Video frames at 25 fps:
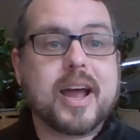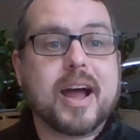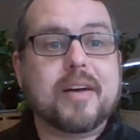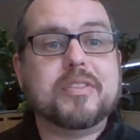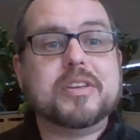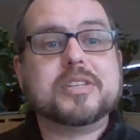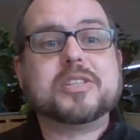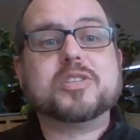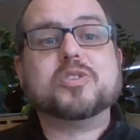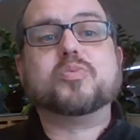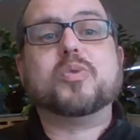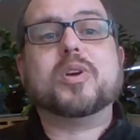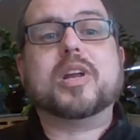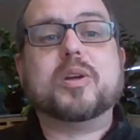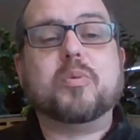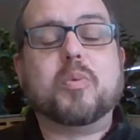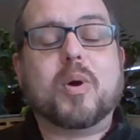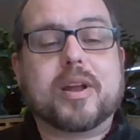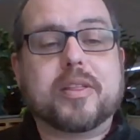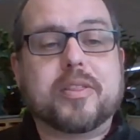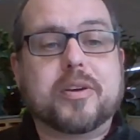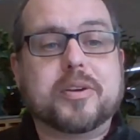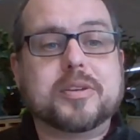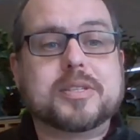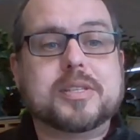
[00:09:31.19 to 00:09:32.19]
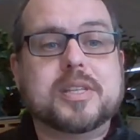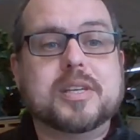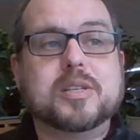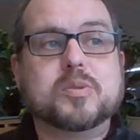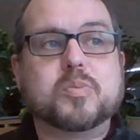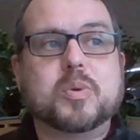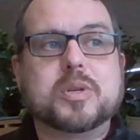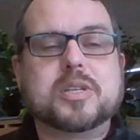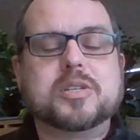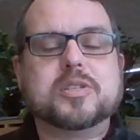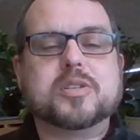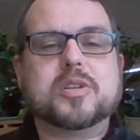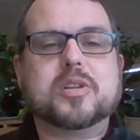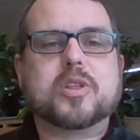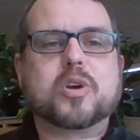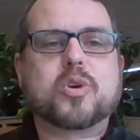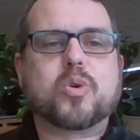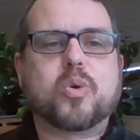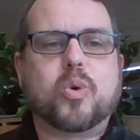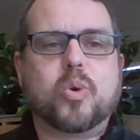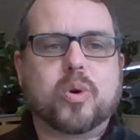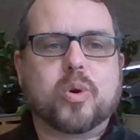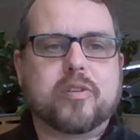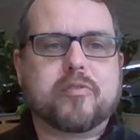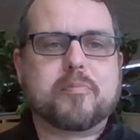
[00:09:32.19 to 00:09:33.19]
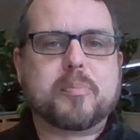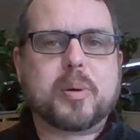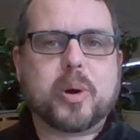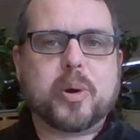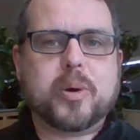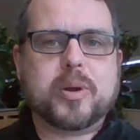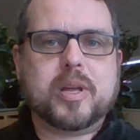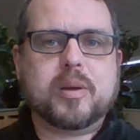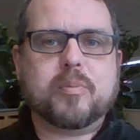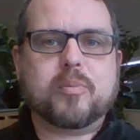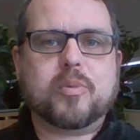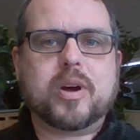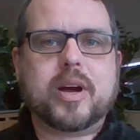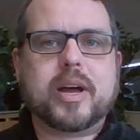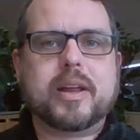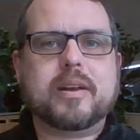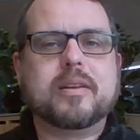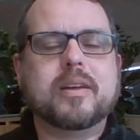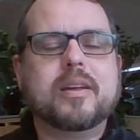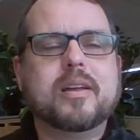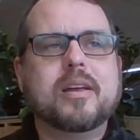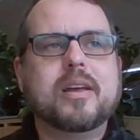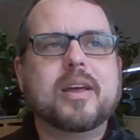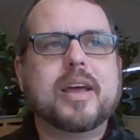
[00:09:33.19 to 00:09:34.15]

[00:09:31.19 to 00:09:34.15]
And this is really one of those things which is at the core of Podium, right?